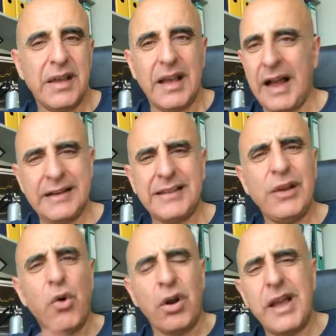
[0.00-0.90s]
I tell
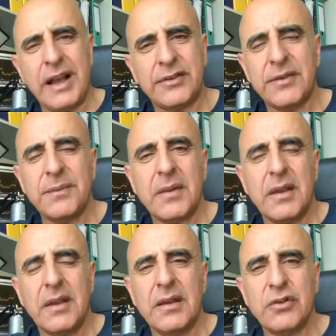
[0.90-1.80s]
you all, guys,
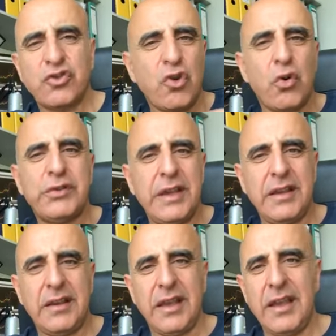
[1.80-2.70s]

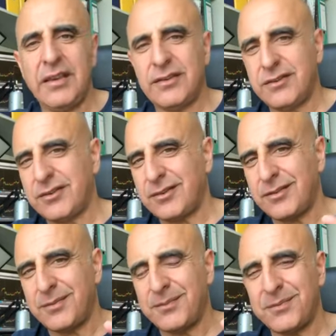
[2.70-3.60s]
shorting is
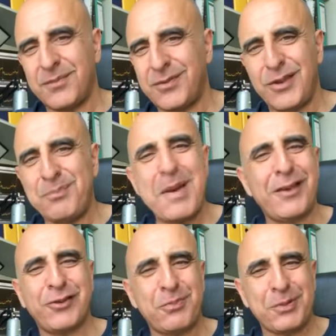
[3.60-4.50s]
the
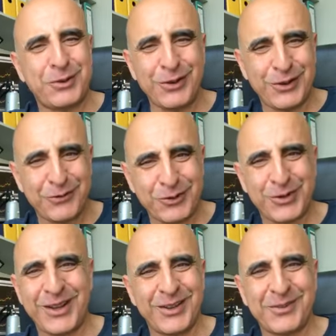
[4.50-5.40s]
best opportunity for
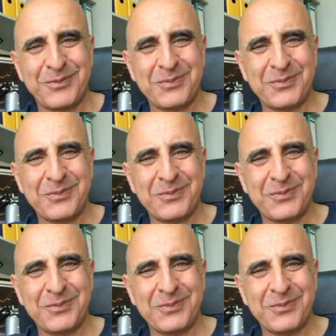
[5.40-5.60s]
traders.